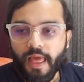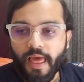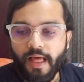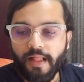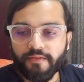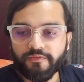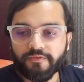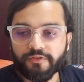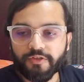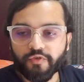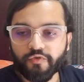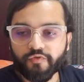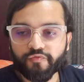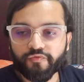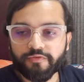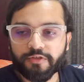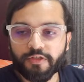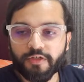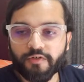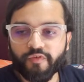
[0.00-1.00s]
Else
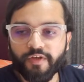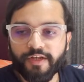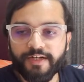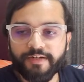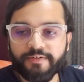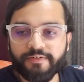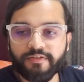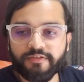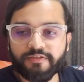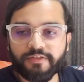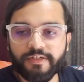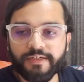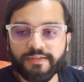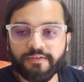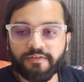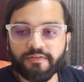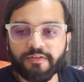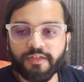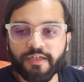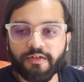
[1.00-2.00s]
if the weight is
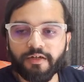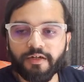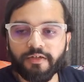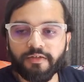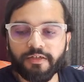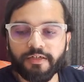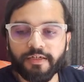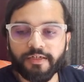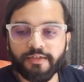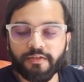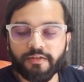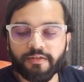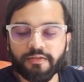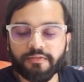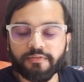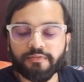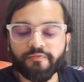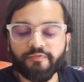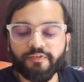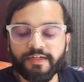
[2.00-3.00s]
greater than 100,
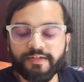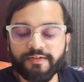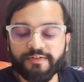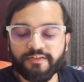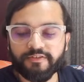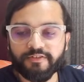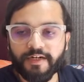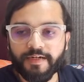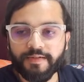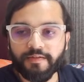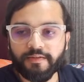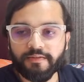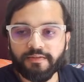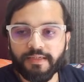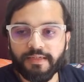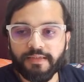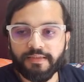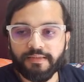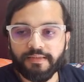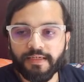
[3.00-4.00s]
weight is greater
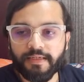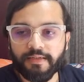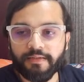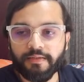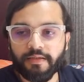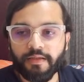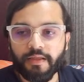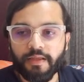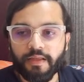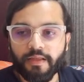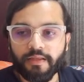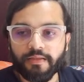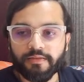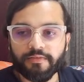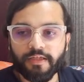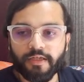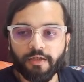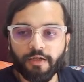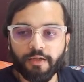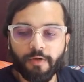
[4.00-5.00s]
than 10,
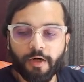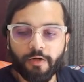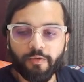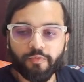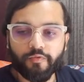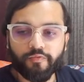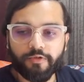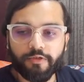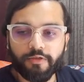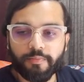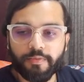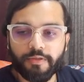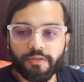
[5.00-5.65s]
then amount will